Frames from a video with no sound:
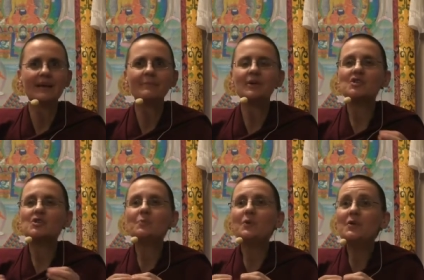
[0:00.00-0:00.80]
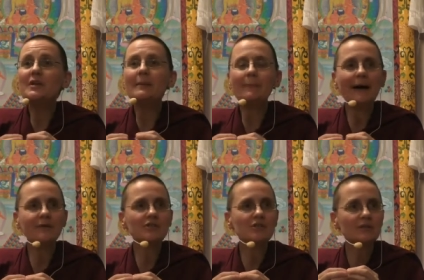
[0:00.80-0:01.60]
Because the beauty
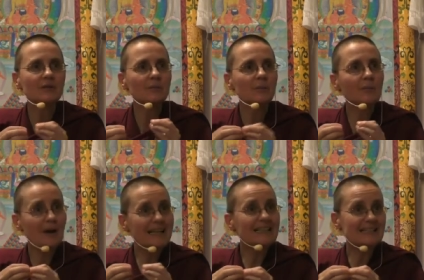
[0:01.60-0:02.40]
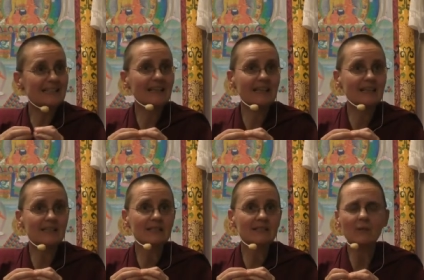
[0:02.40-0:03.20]
about practicing
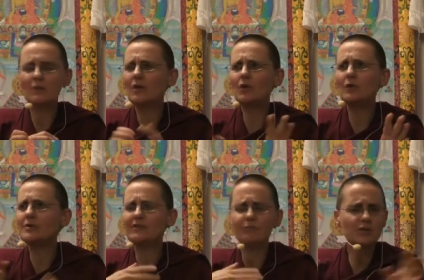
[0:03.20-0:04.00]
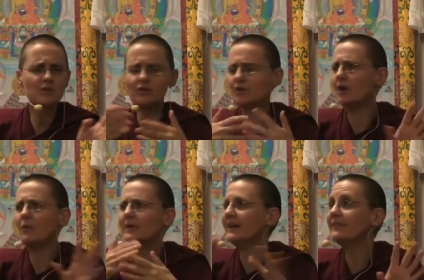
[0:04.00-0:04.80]
this, and whether you call yourself Buddhist or
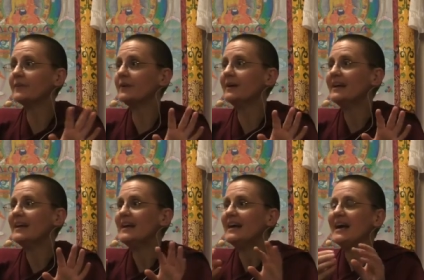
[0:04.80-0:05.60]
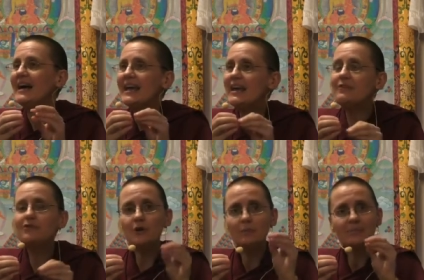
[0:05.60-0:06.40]
not, whatever, if
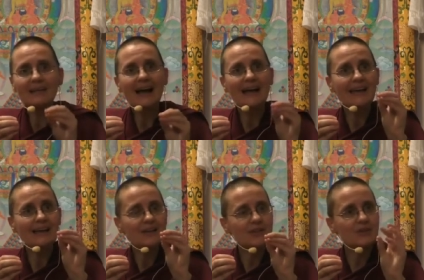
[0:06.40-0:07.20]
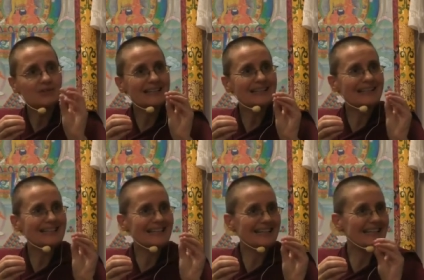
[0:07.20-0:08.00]
you apply those little
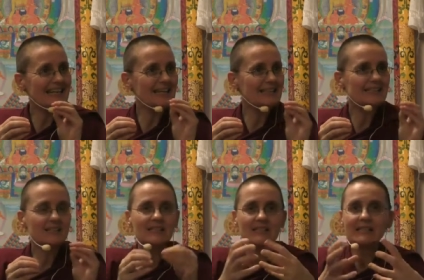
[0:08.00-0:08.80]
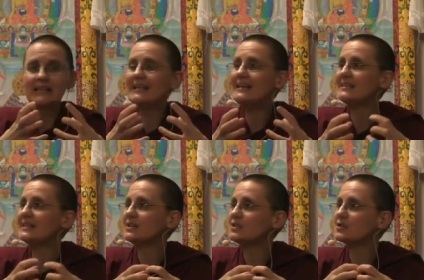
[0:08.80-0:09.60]
techniques, these techniques
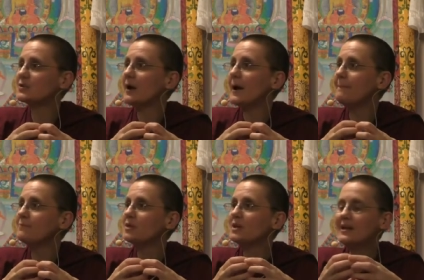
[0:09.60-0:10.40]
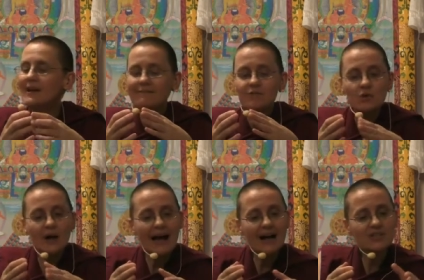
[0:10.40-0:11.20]
that I described, you
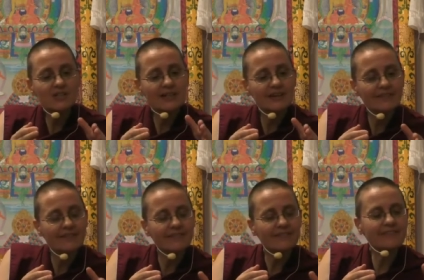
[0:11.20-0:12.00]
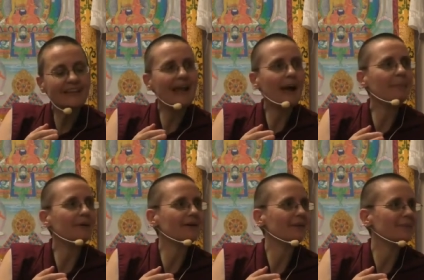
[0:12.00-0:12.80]
actually feel
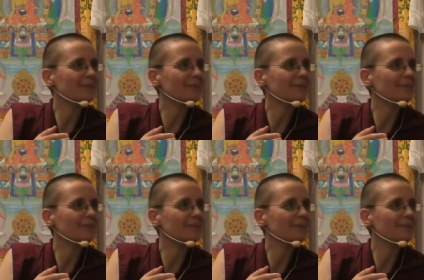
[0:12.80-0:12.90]
happier.